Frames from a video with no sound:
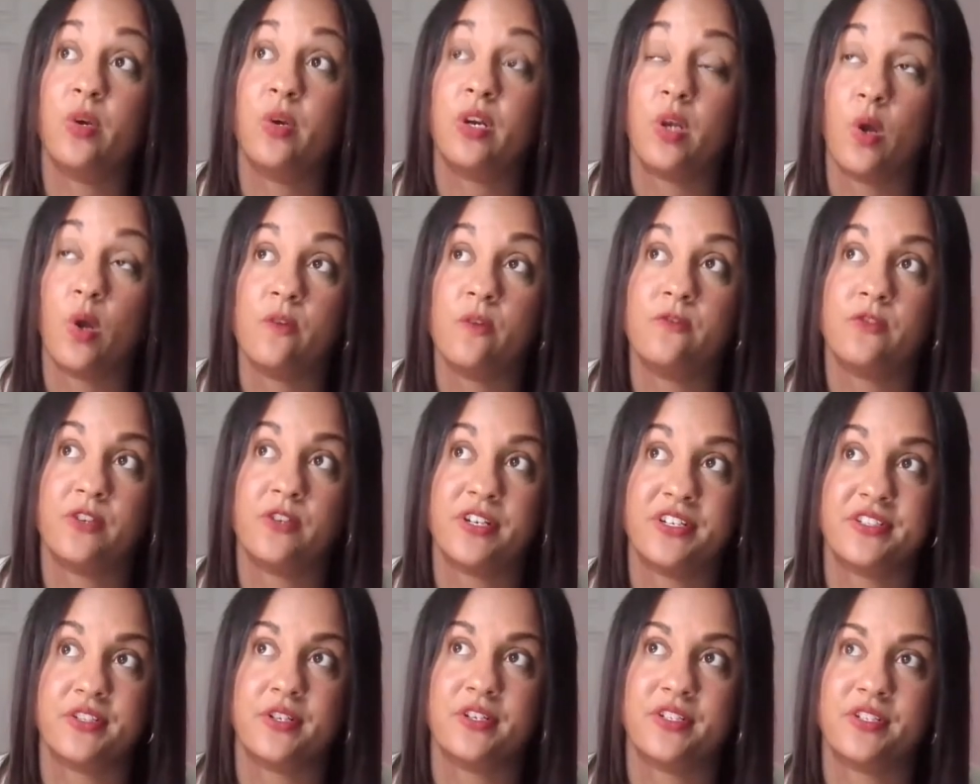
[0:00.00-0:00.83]

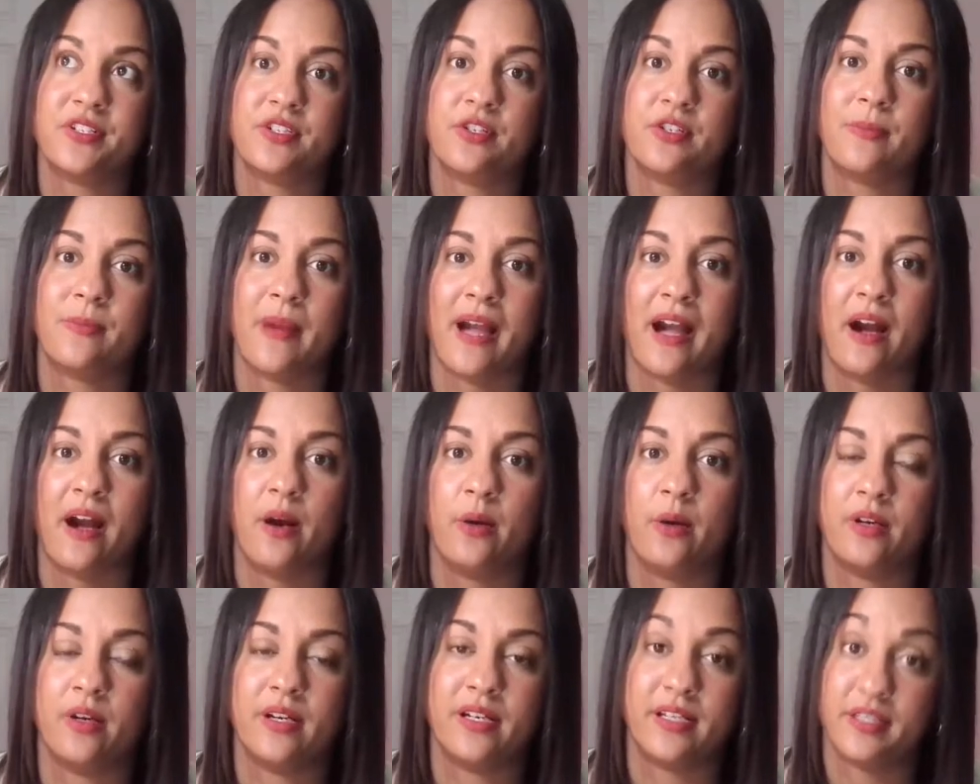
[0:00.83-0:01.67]
overexerts their
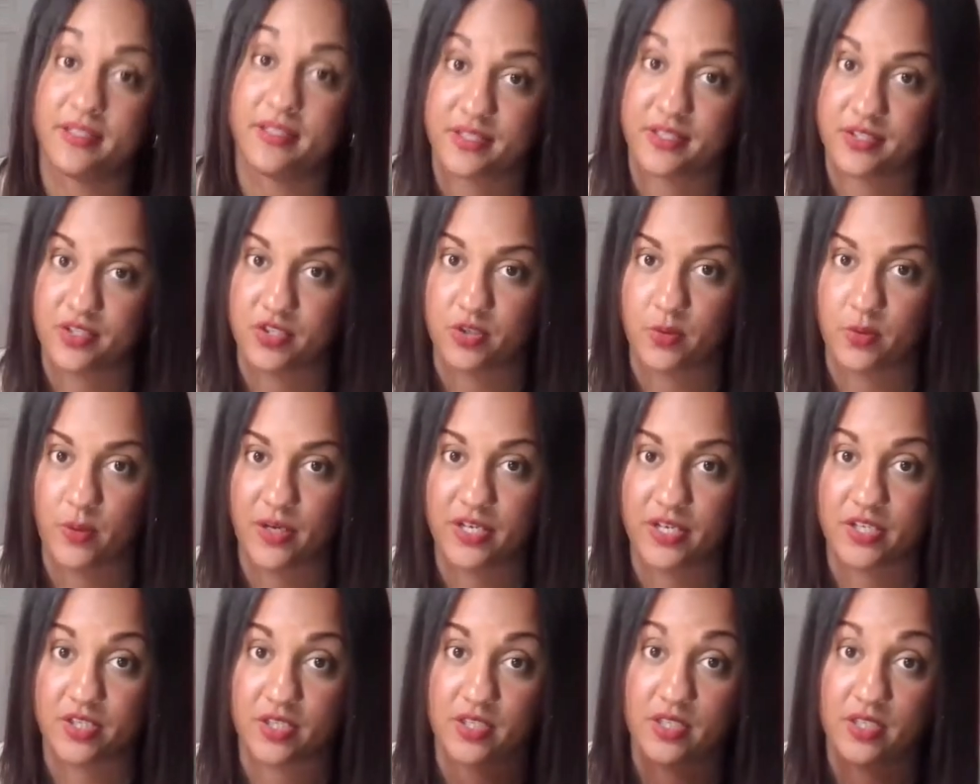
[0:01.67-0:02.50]
power in a
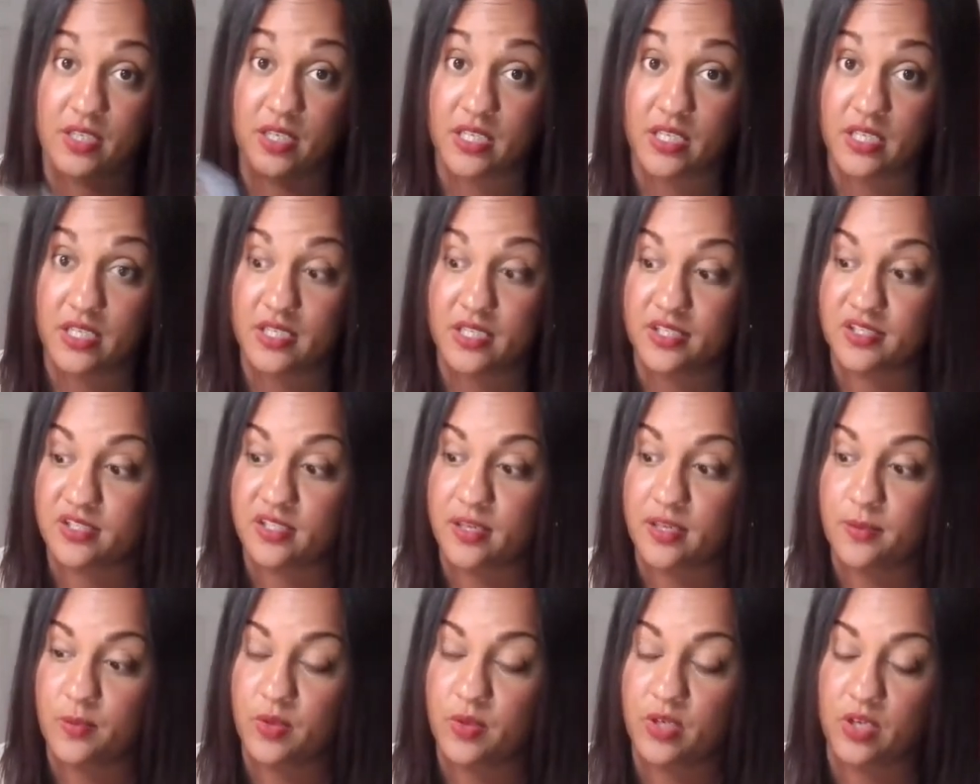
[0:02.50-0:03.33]
situation.
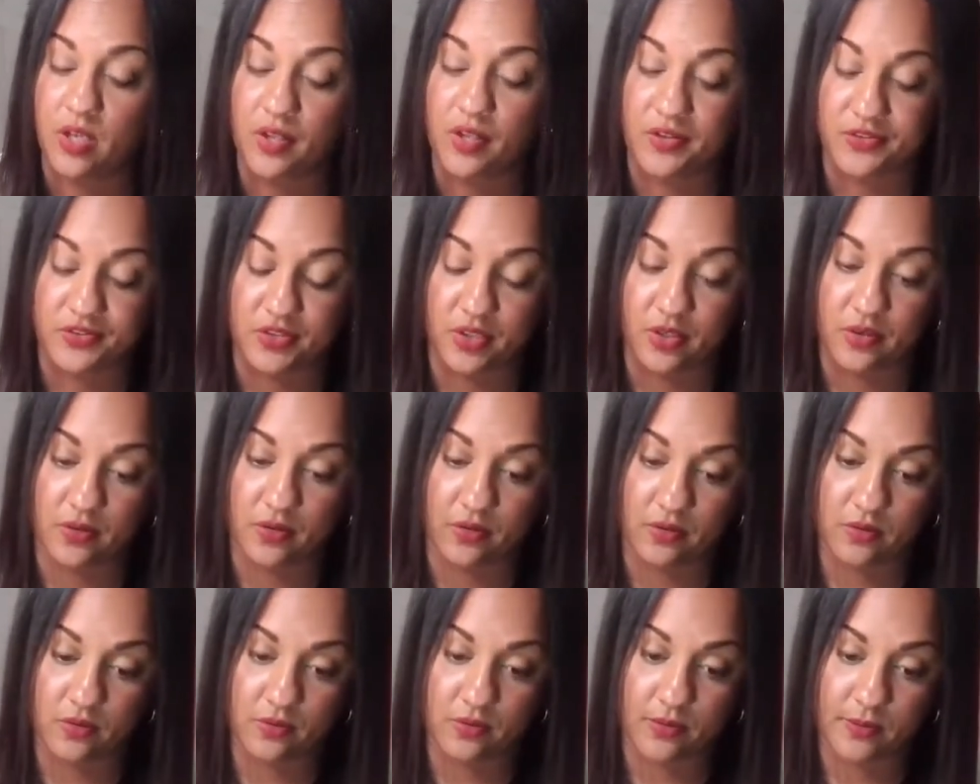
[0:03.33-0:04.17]
Someone
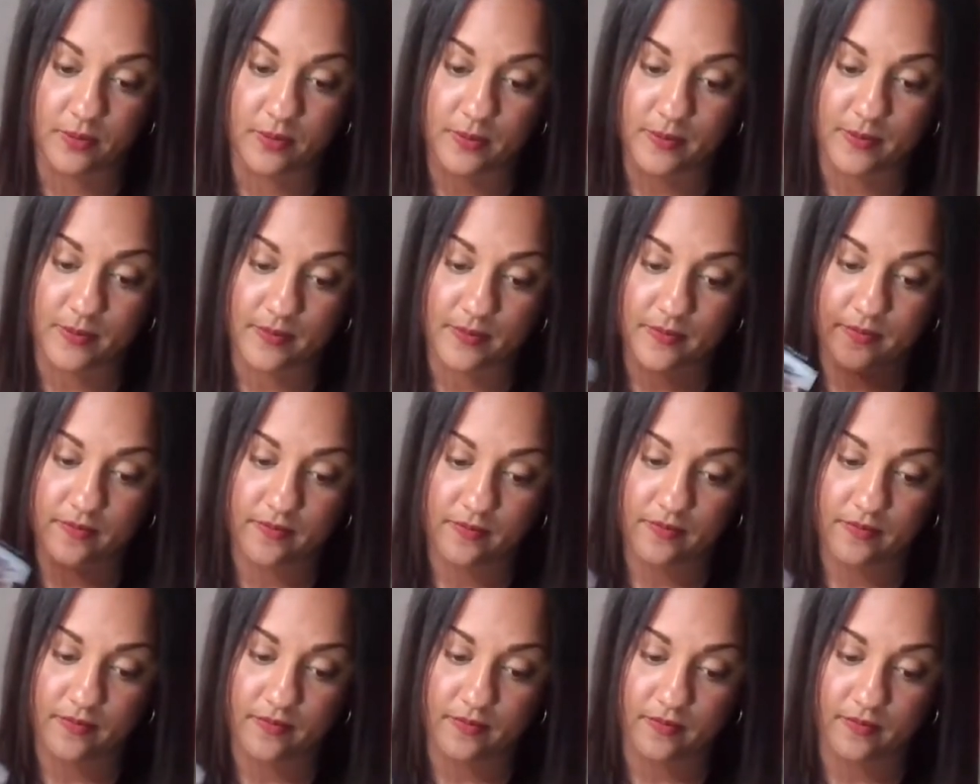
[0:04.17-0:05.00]
also
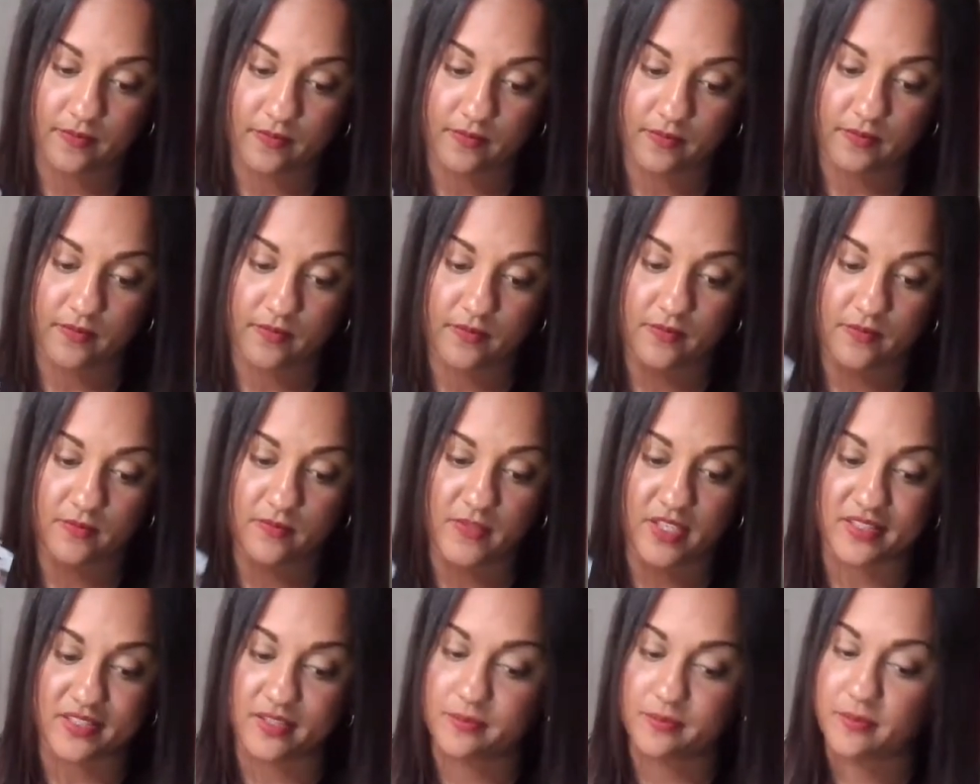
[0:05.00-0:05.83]

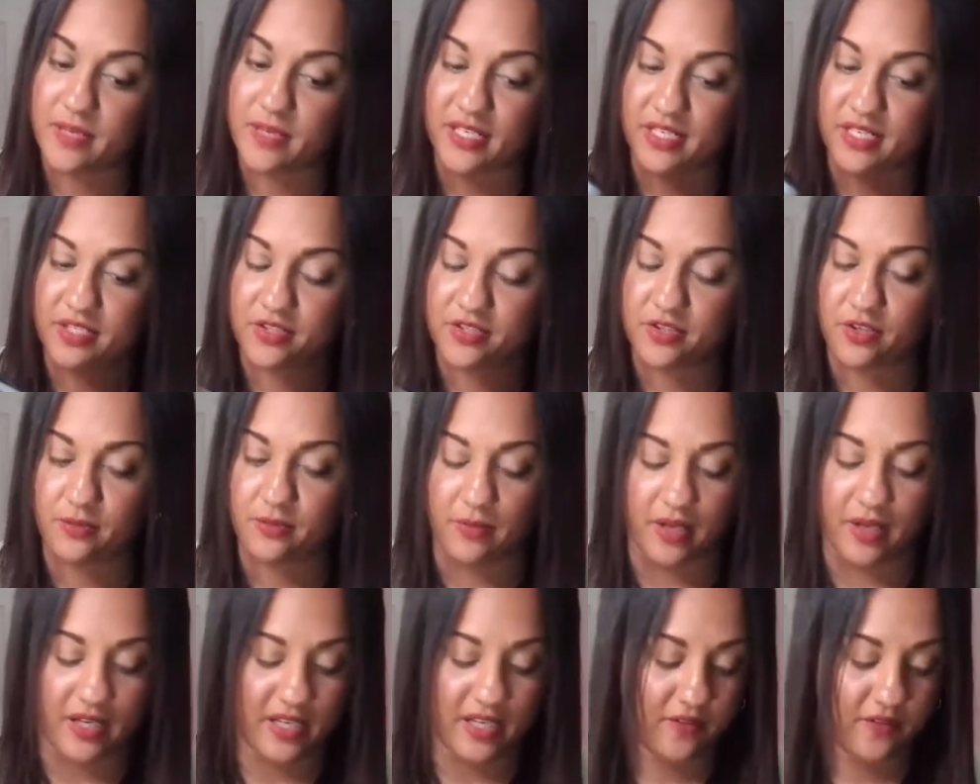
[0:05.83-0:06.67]
doesn't manage their
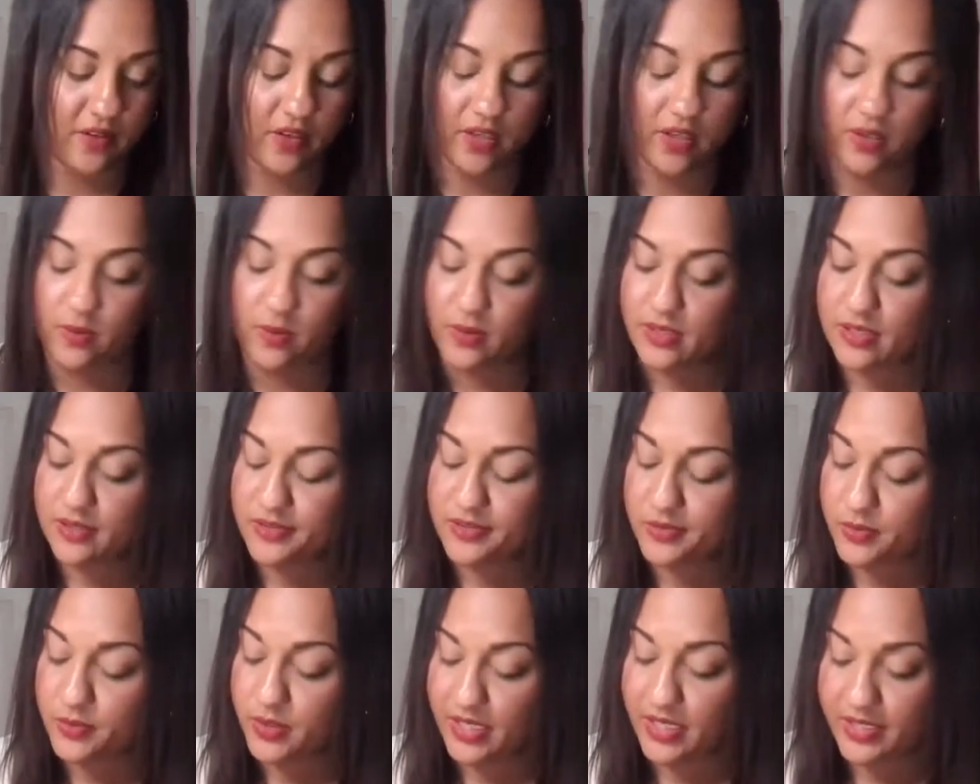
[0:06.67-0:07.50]
money very well, is
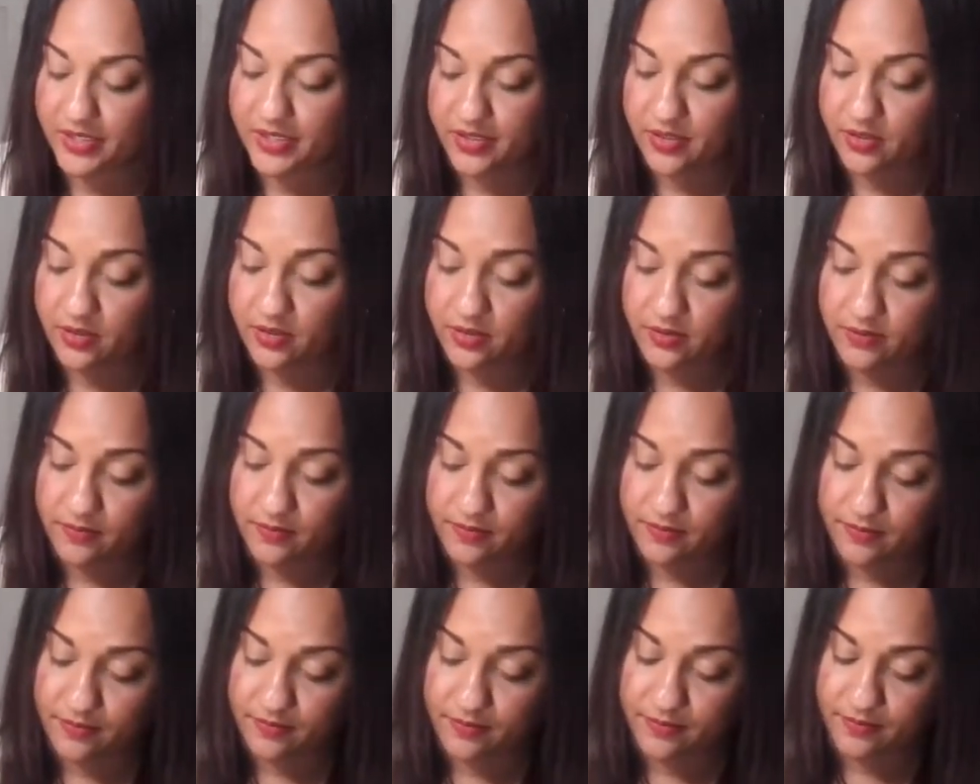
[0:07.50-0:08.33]
what I just heard.
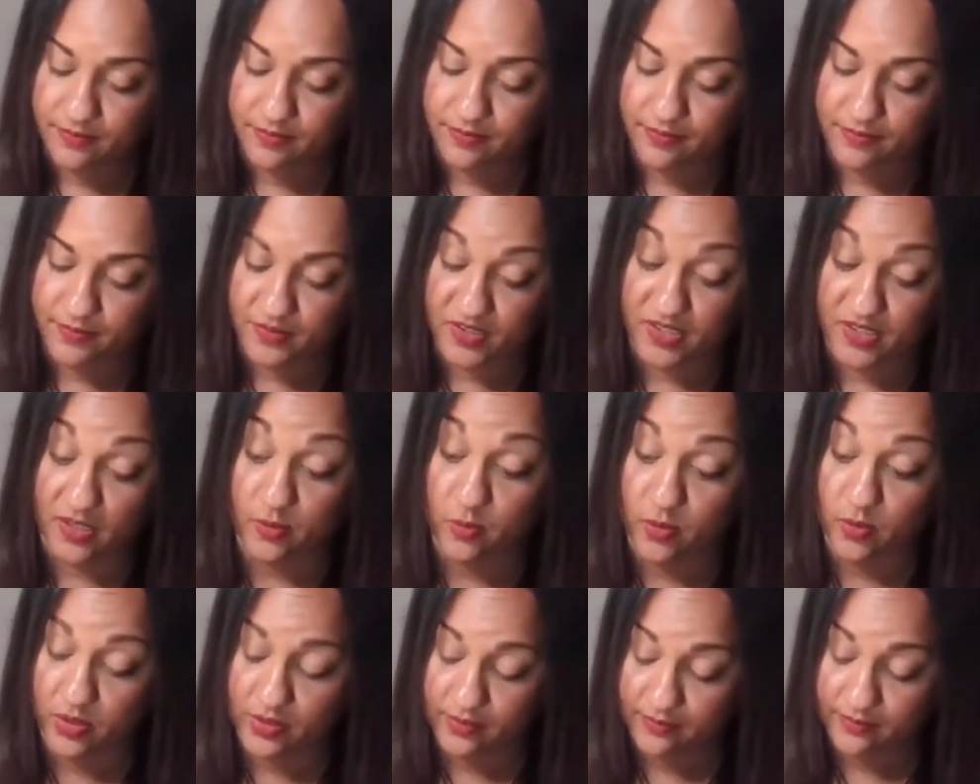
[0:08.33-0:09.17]

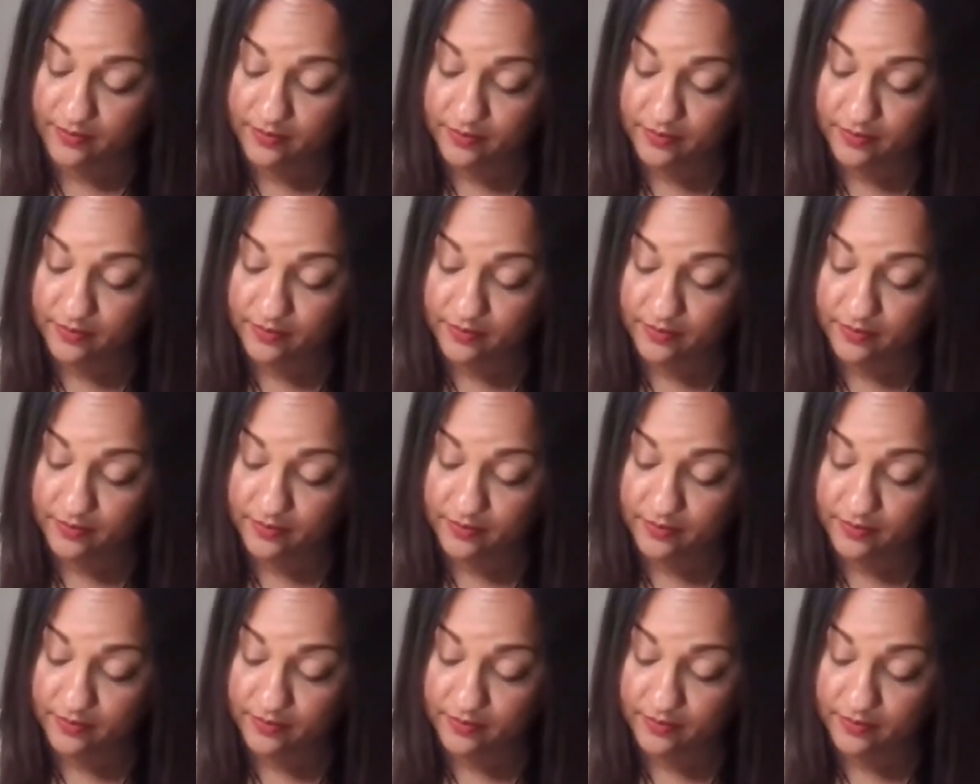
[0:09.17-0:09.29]
Someone.